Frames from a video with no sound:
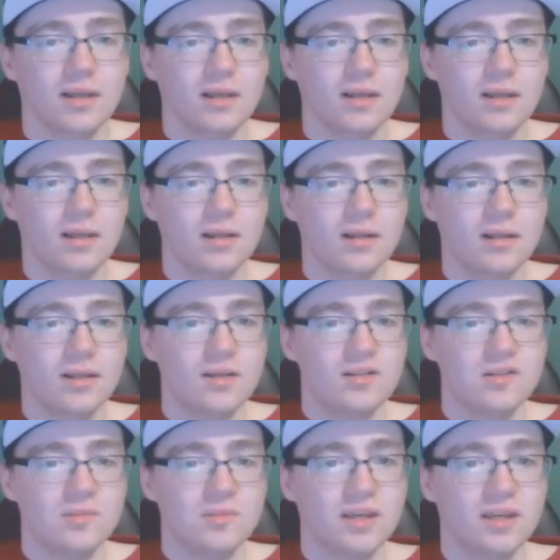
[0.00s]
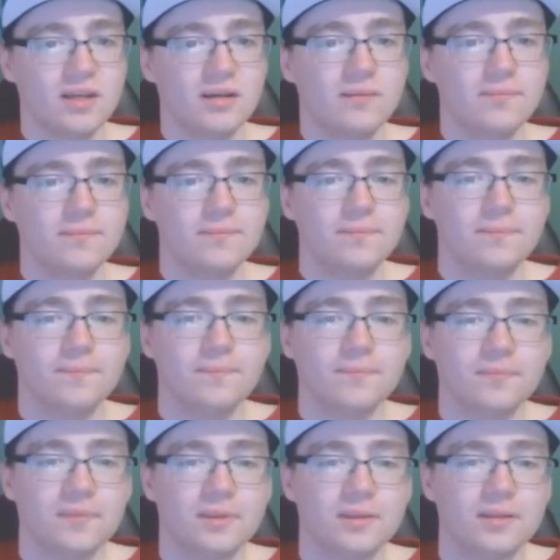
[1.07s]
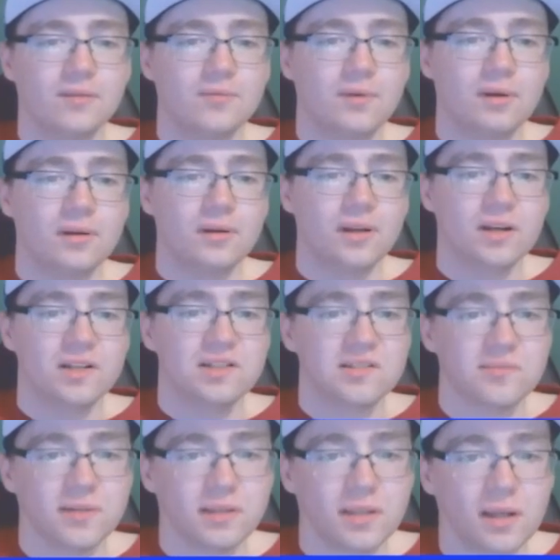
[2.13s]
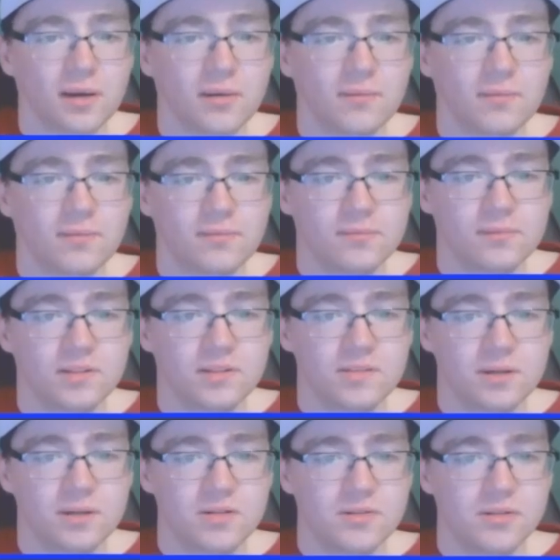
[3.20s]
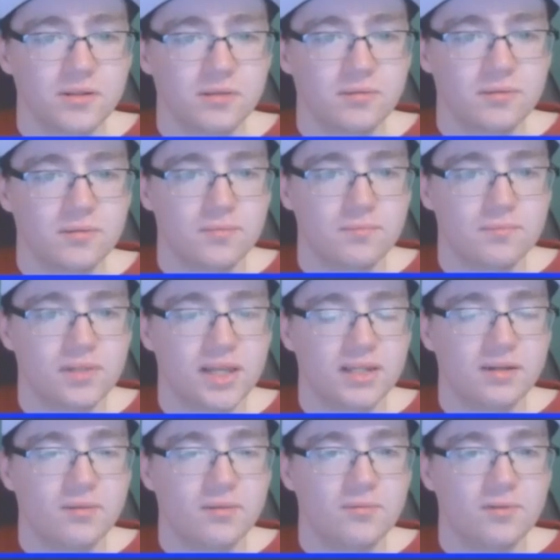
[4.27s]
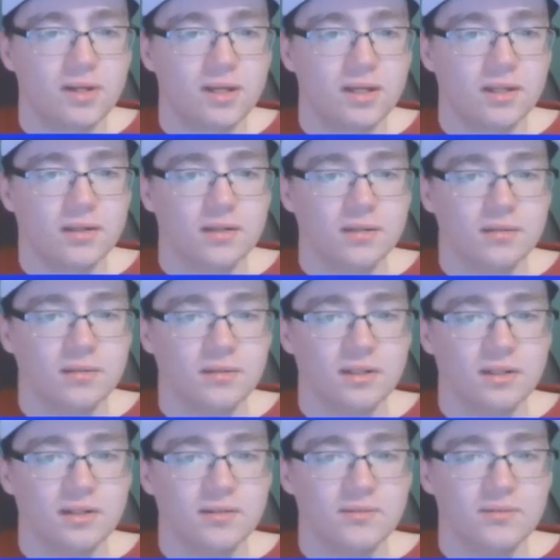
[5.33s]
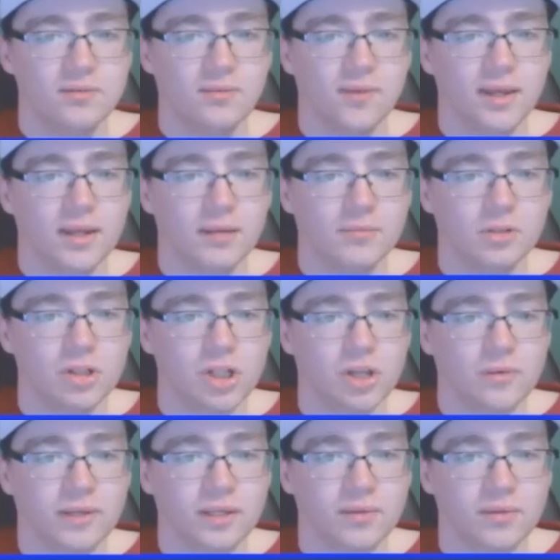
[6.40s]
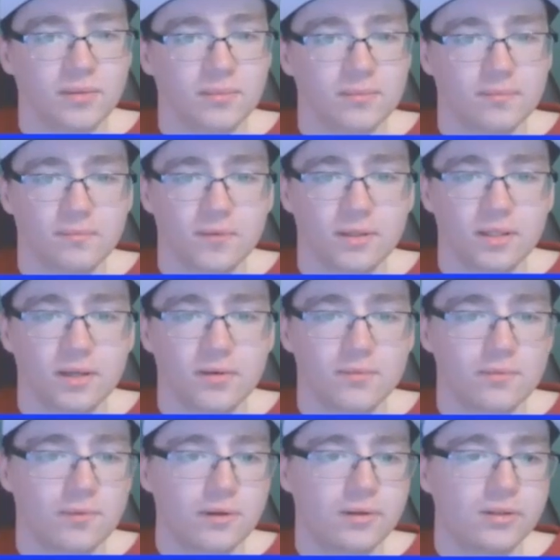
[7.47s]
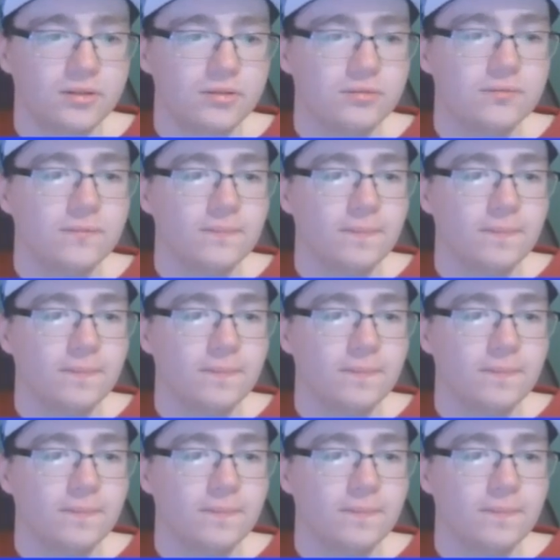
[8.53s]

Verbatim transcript: And uh, here's Omega, very nice right there, especially with the black and red, and you know, the red I'm glowing right there, very cool.